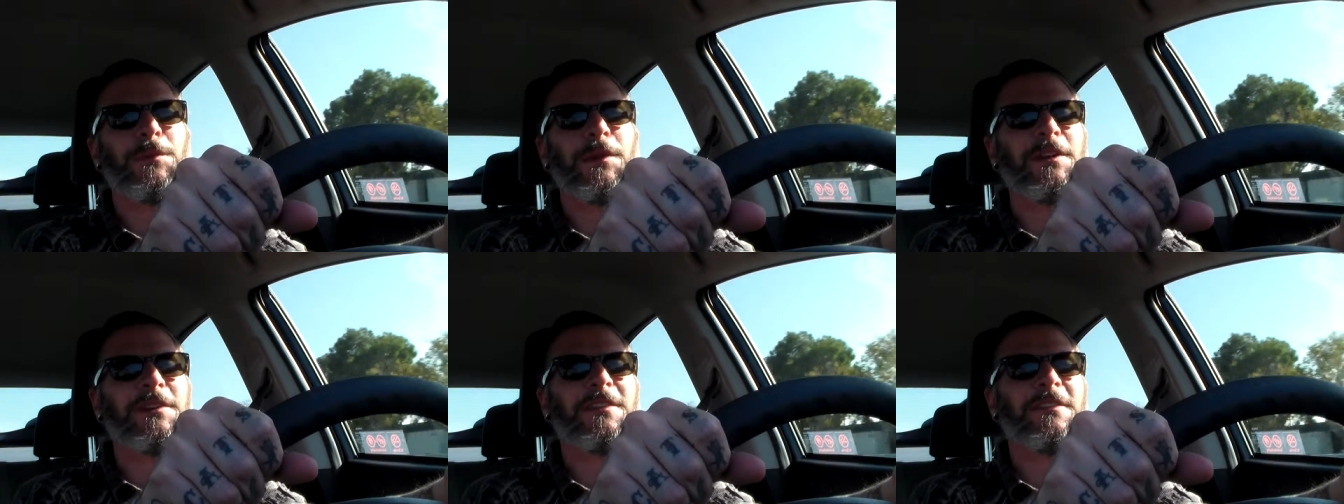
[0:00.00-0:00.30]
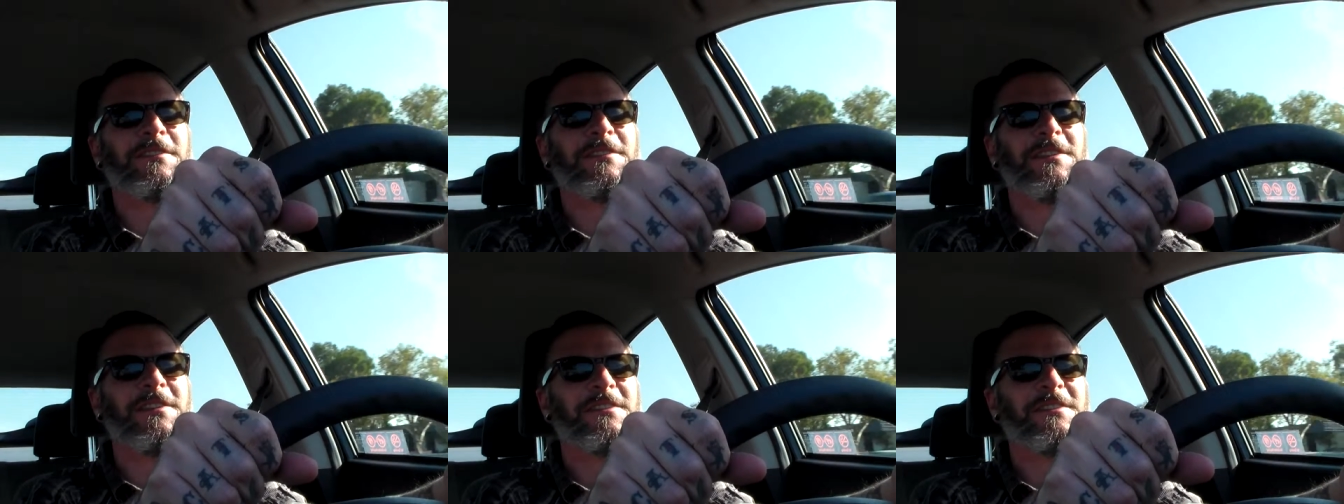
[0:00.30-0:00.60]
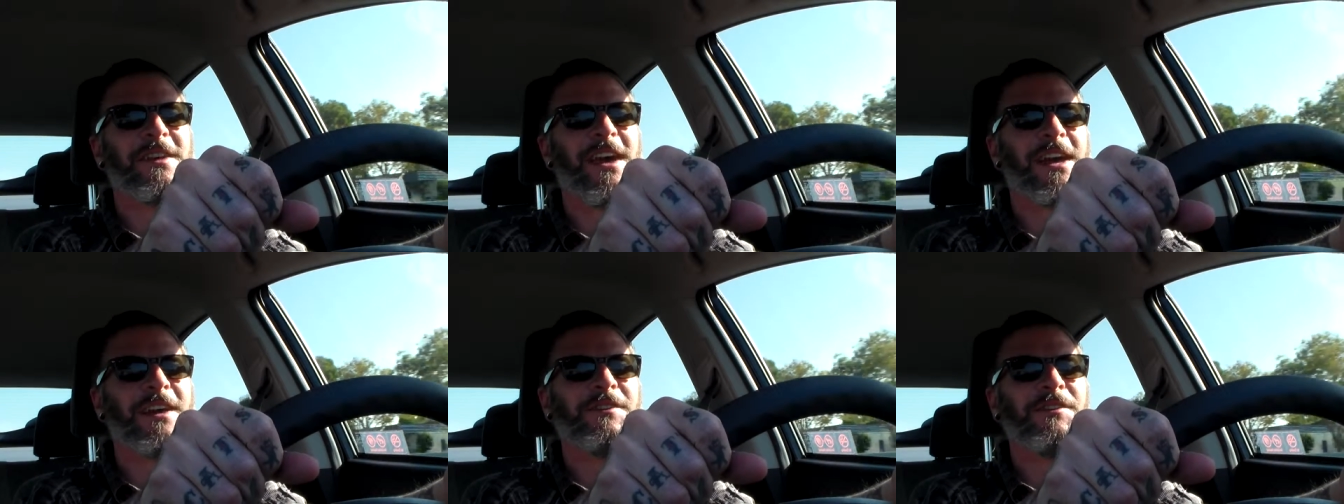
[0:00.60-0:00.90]
but it doesn't
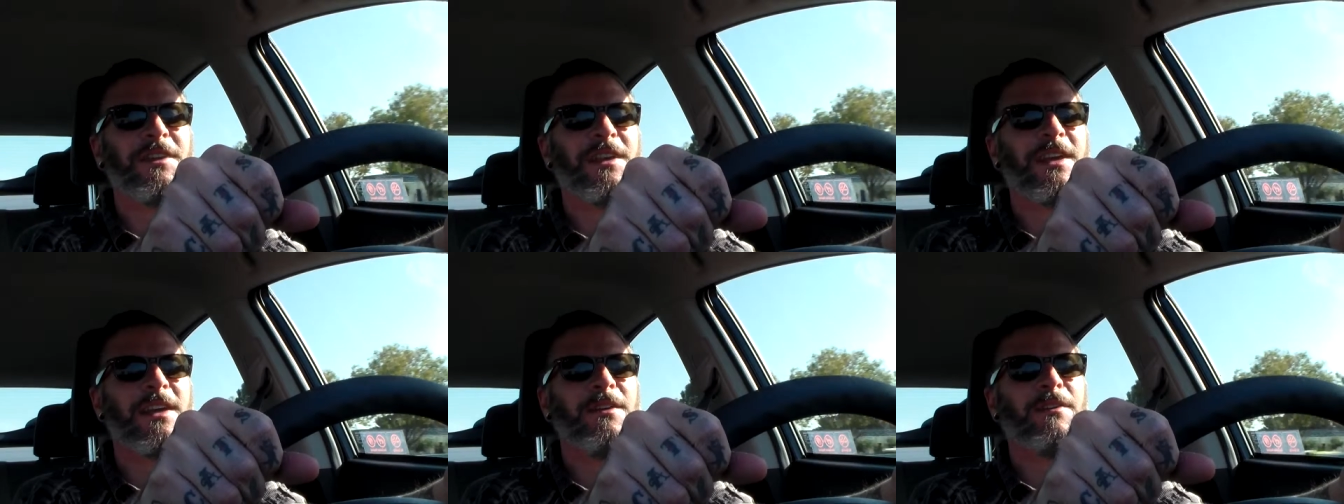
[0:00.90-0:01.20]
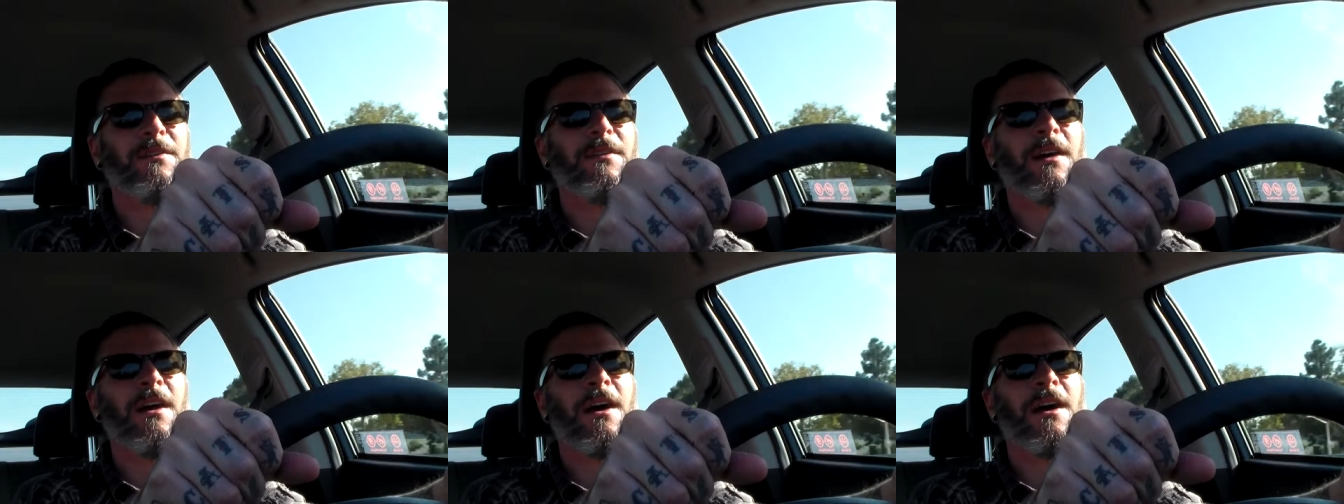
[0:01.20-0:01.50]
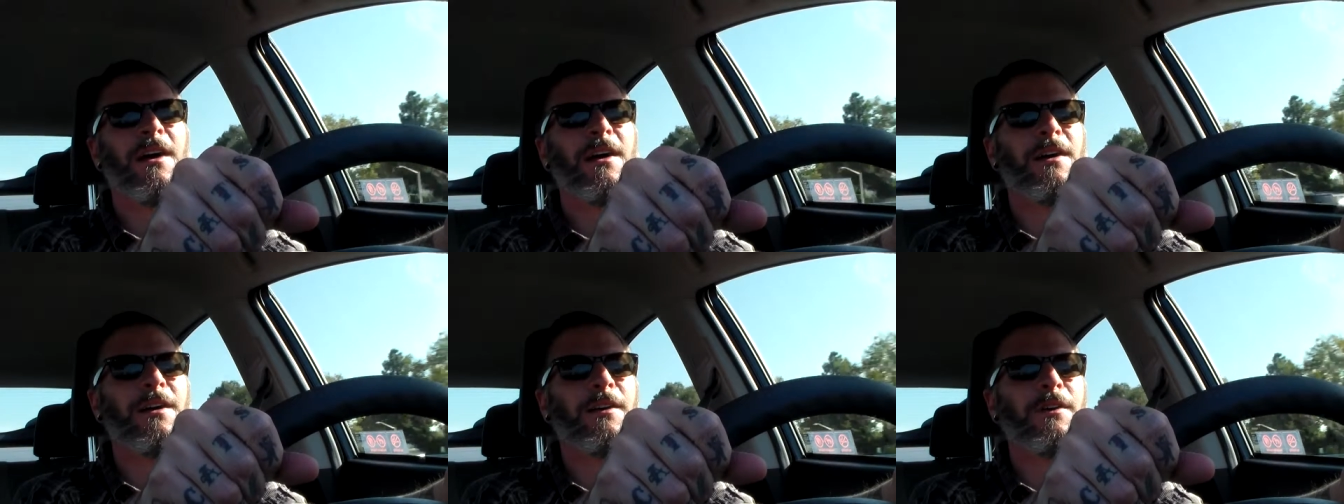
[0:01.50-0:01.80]
exactly
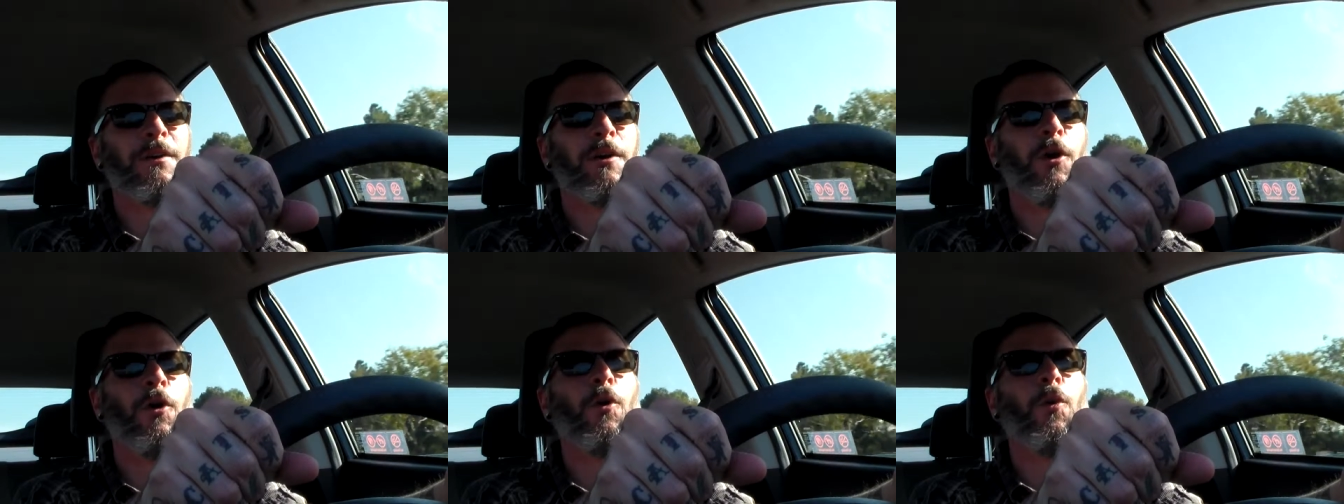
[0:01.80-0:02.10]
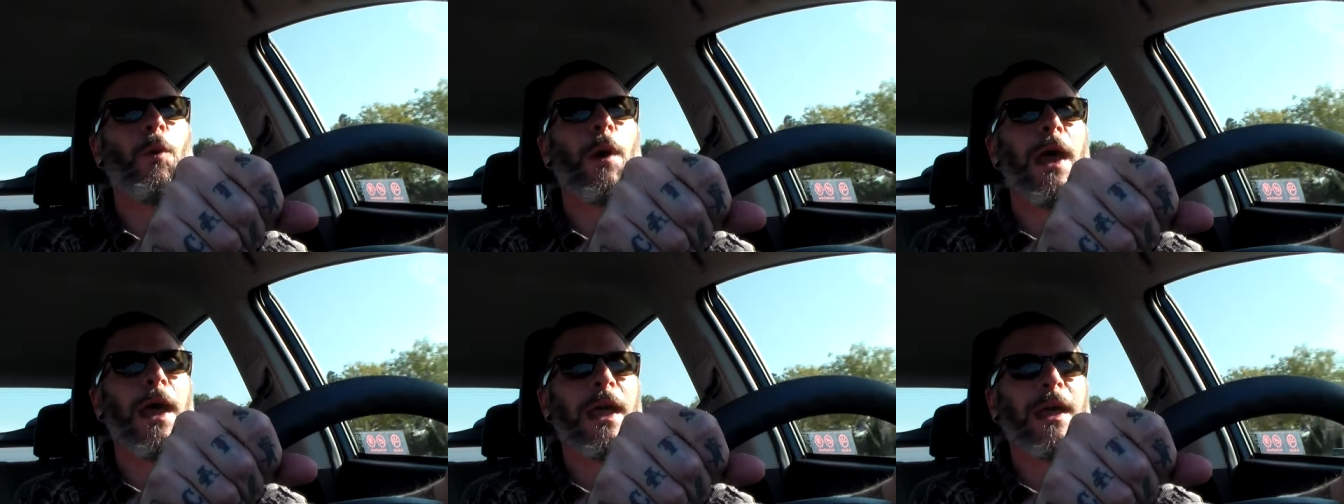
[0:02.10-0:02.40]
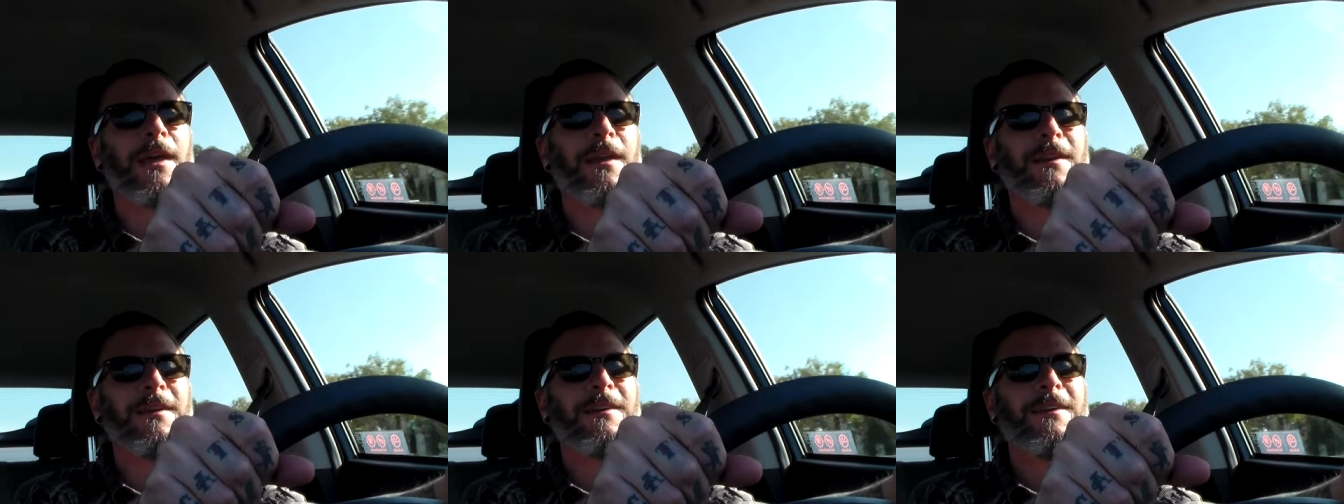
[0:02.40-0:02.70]
go
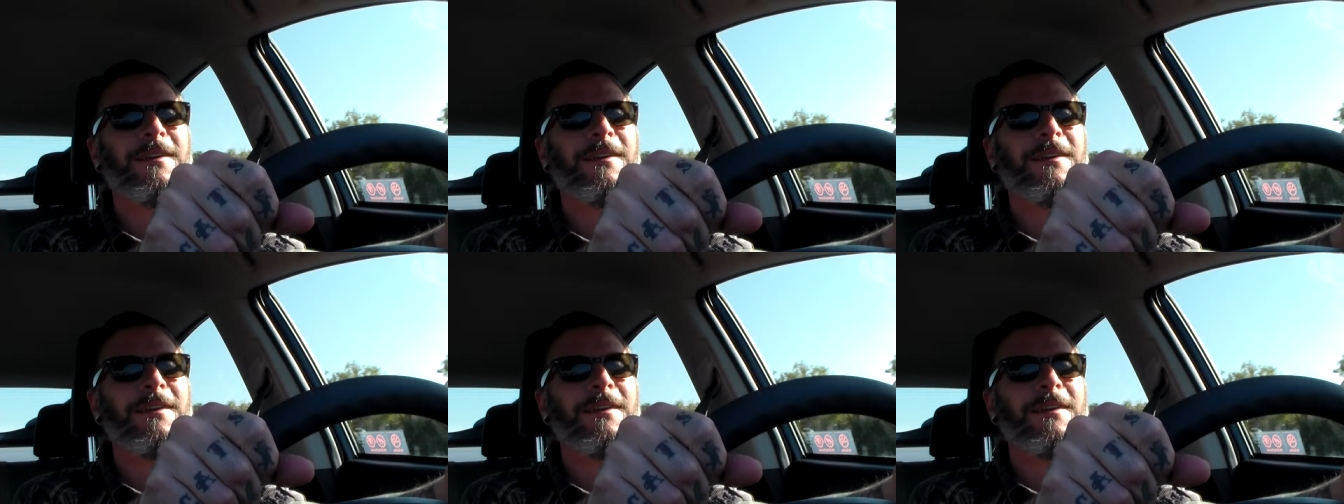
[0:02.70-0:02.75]
away.